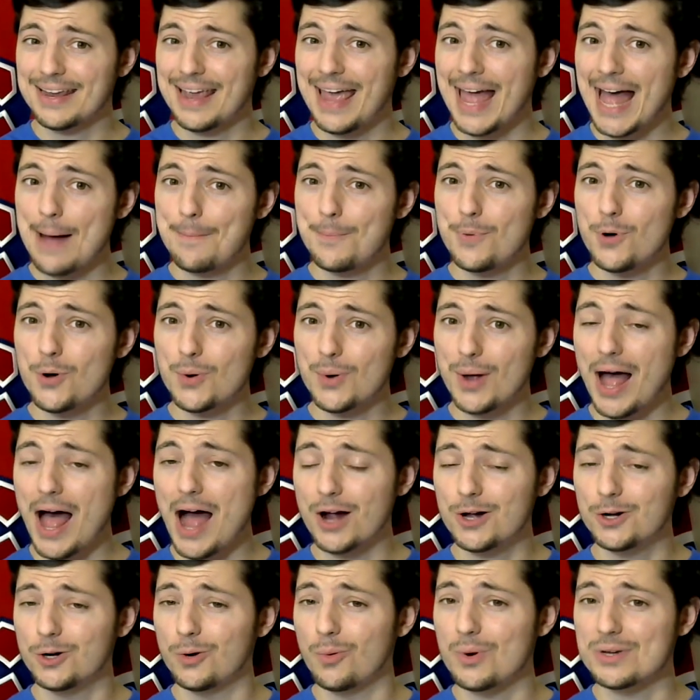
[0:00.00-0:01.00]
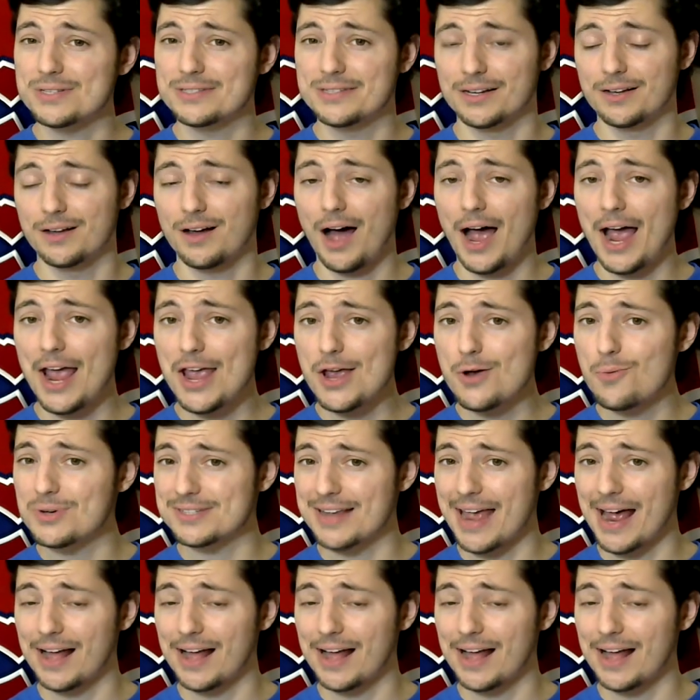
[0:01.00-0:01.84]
Kaapo Kakko was the guy who was